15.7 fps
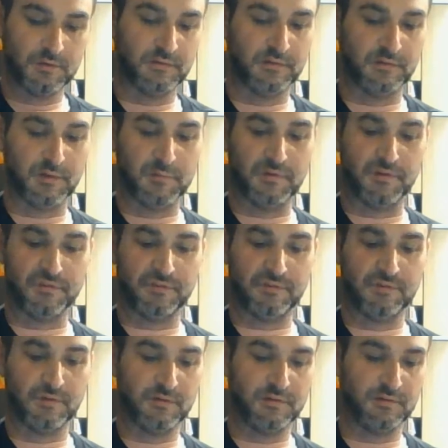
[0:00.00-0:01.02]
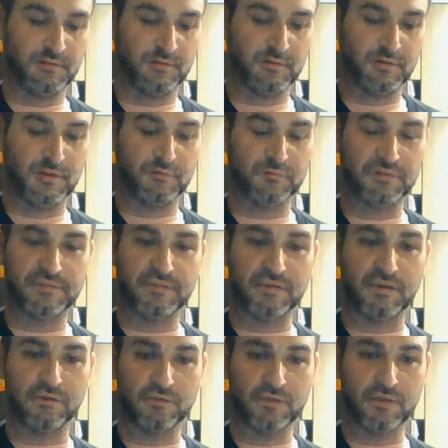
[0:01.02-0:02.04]
So let me just
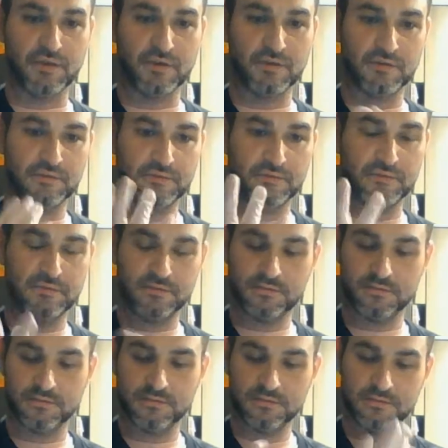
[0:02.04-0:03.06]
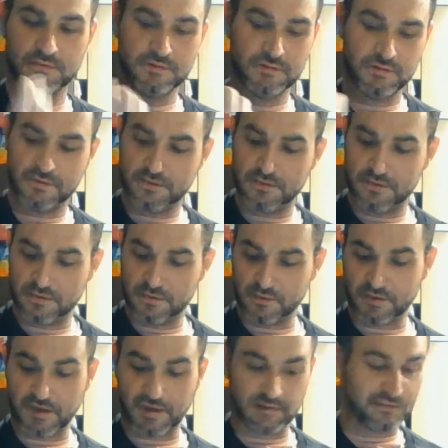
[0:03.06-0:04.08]
recycle that.
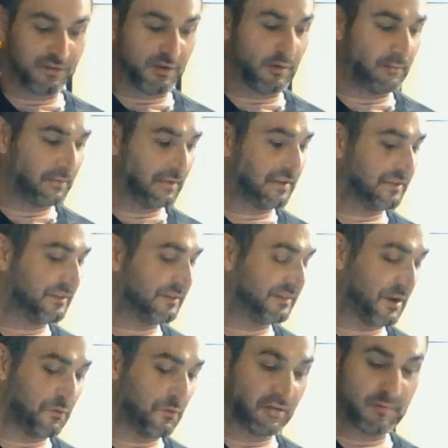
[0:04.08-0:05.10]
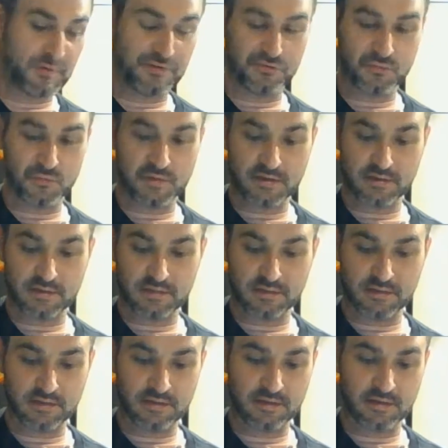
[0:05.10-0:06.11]
Okay, so like I said, tonight we're going to be doing
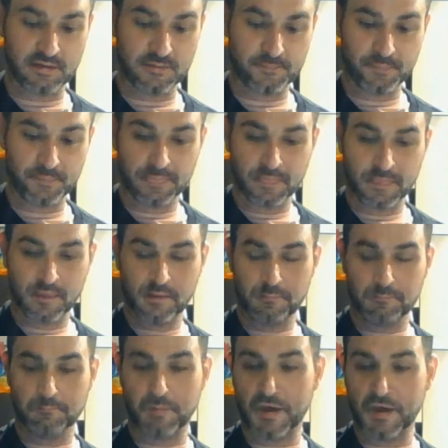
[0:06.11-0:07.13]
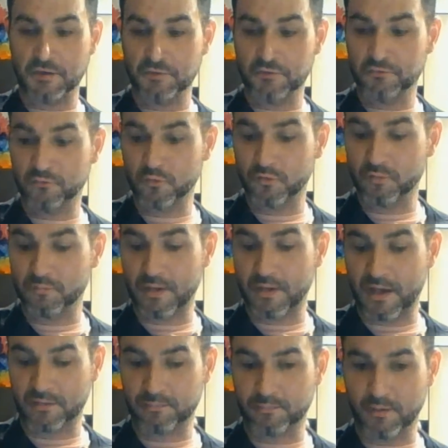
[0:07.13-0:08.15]
the Bayou Floral
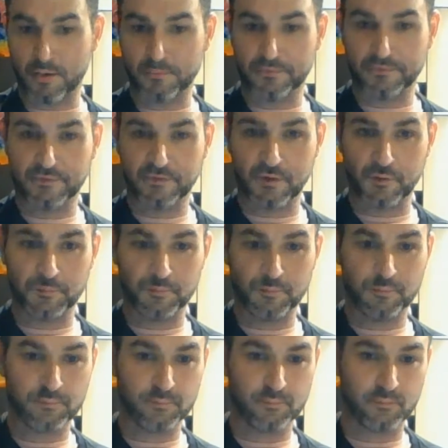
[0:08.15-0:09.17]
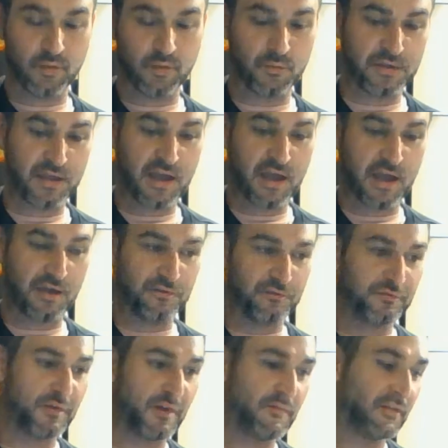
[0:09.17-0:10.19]
Bath Bomb. So what we have,
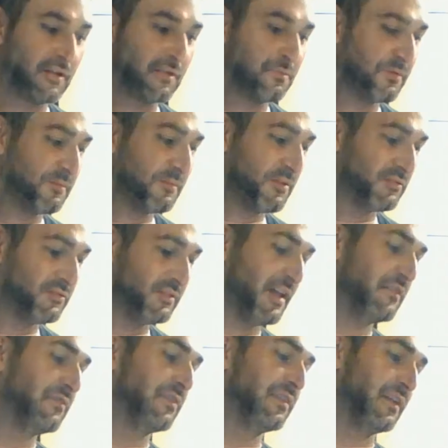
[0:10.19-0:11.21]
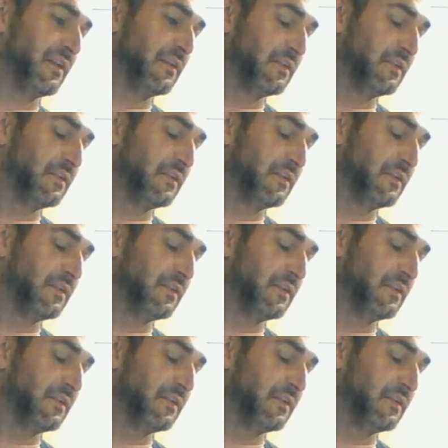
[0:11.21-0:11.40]
I've already pre-measured everything.